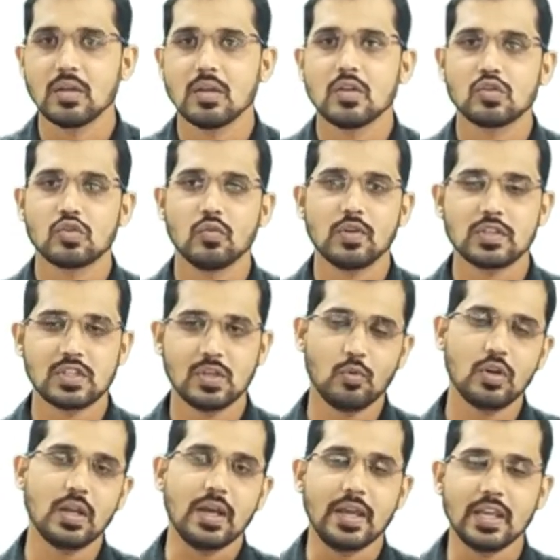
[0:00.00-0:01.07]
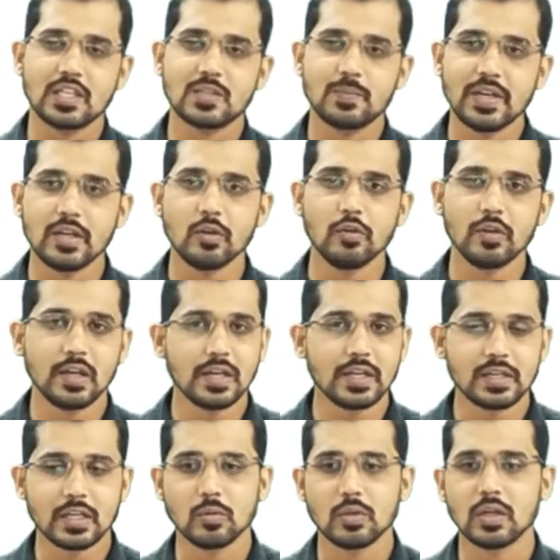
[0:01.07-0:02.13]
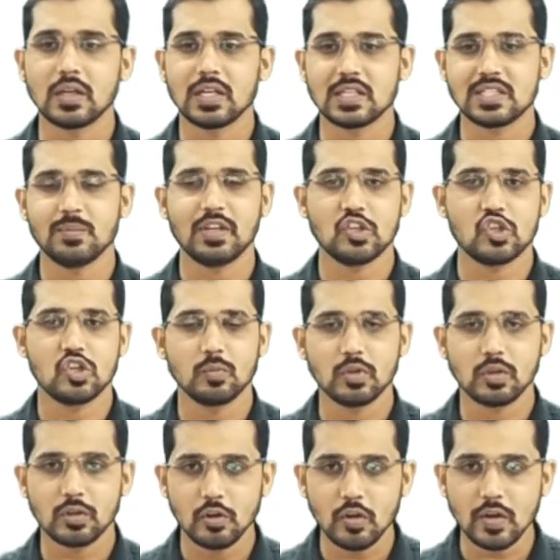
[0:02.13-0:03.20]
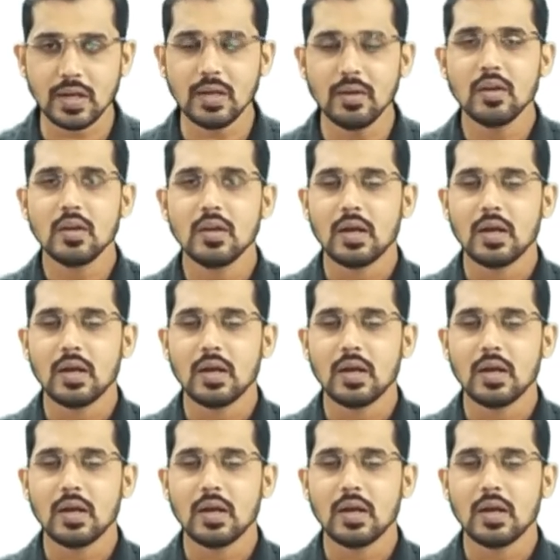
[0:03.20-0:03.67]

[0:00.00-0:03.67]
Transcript: So first of all, I explain you related to the classification of the crude oil.